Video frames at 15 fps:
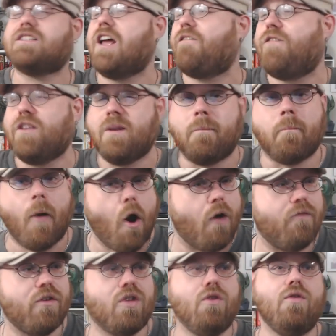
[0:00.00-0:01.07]
of stuff in the
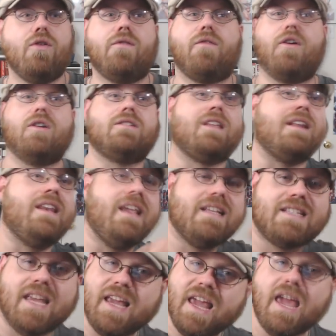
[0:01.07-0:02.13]
Marvel universe, the
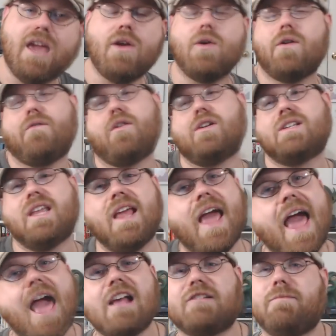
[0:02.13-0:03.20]
DCE universe,
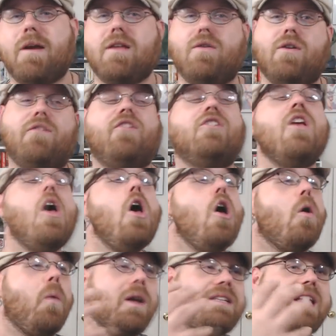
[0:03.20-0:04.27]
the X-Men universe.
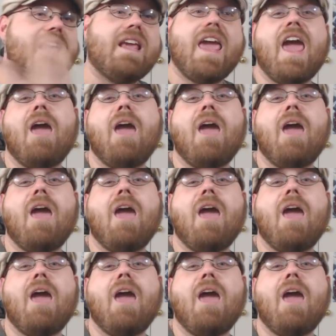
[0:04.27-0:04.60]
We see